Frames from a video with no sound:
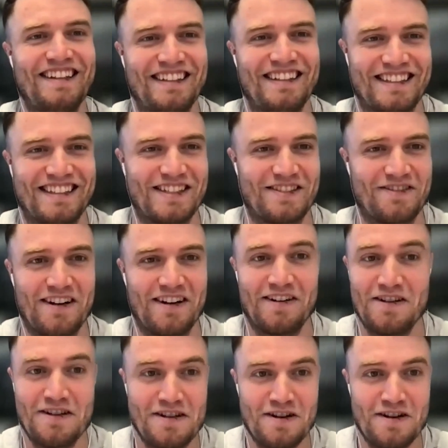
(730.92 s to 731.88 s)
It just
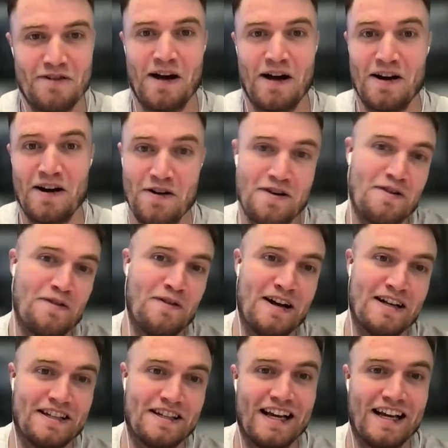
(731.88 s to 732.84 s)
went,
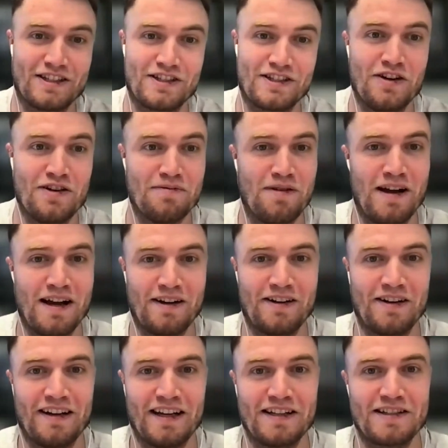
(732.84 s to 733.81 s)
where's the next job? How
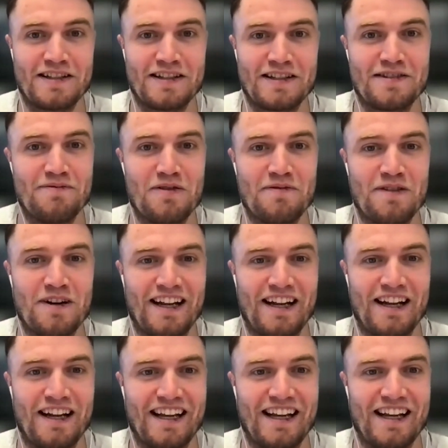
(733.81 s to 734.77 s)
can I get some more money?
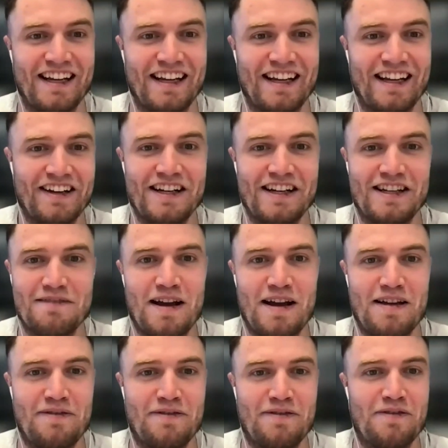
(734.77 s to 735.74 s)
I need to pay
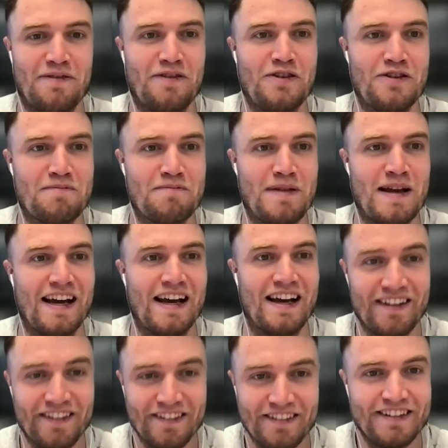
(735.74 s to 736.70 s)
for food and beer.
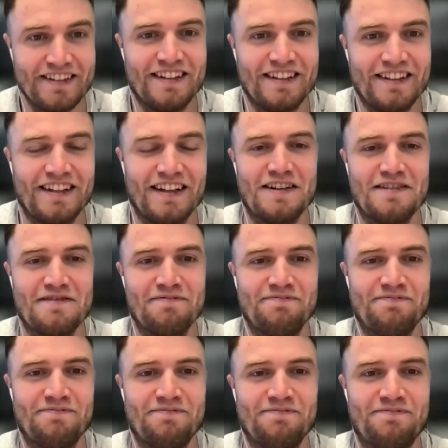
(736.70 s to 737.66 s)

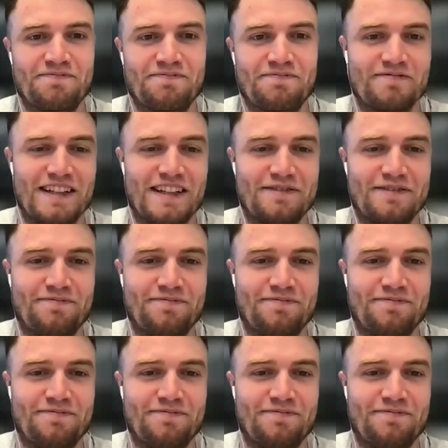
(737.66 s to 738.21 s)
But yeah.